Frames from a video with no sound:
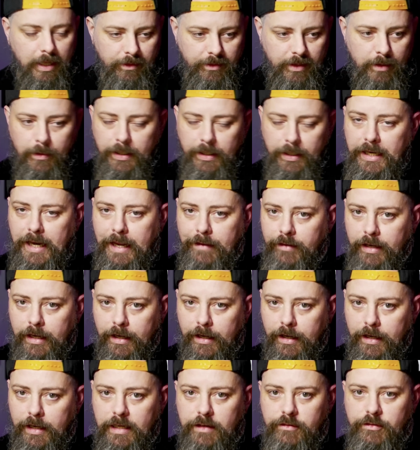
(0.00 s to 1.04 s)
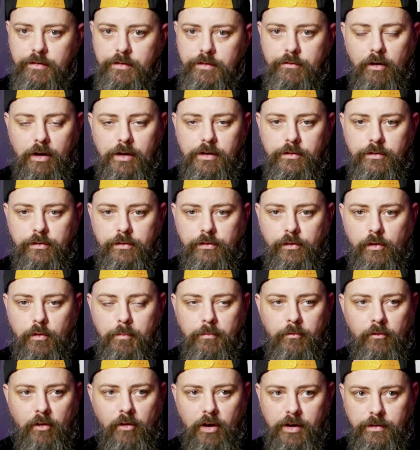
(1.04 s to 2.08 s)
they will never get an easy
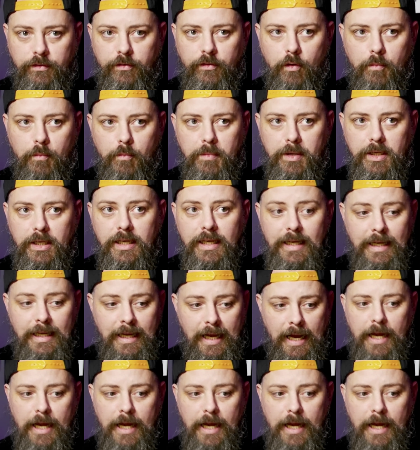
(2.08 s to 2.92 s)
ride from me.